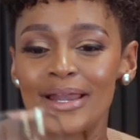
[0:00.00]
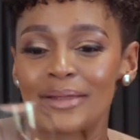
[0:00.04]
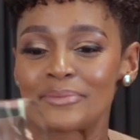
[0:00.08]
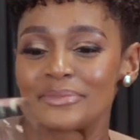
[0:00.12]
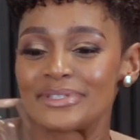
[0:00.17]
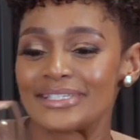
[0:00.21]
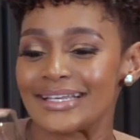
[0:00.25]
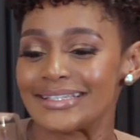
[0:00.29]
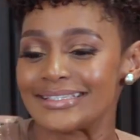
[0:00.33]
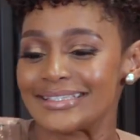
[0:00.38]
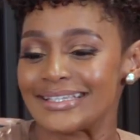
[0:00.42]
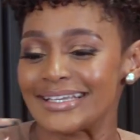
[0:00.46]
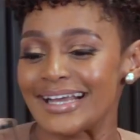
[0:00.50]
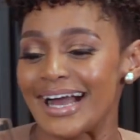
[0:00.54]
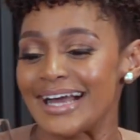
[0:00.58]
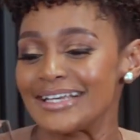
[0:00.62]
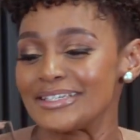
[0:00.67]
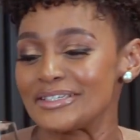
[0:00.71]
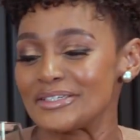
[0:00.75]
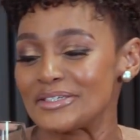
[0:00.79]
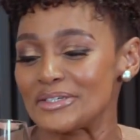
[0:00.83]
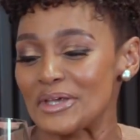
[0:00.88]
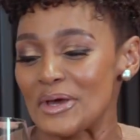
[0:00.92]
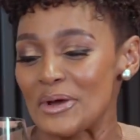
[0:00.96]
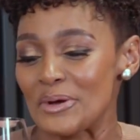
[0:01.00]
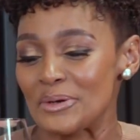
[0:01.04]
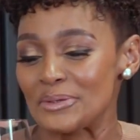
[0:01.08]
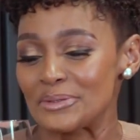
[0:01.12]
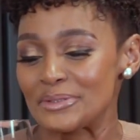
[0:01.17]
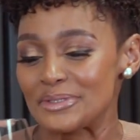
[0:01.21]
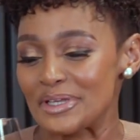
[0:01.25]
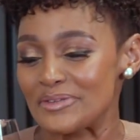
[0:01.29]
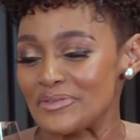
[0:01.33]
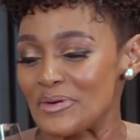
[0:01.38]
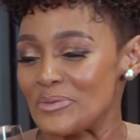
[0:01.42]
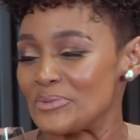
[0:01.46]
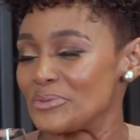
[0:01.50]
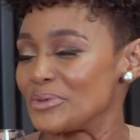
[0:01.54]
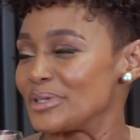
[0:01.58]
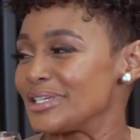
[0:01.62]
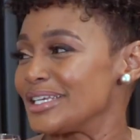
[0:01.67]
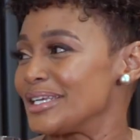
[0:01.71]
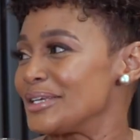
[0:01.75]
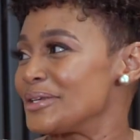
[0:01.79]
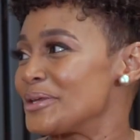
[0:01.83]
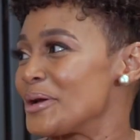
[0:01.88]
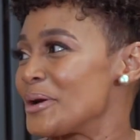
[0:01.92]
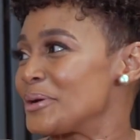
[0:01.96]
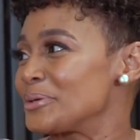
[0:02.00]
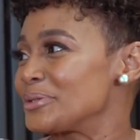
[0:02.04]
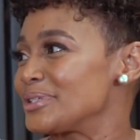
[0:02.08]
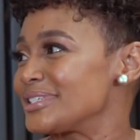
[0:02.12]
I'm sensing undertones of a woody note.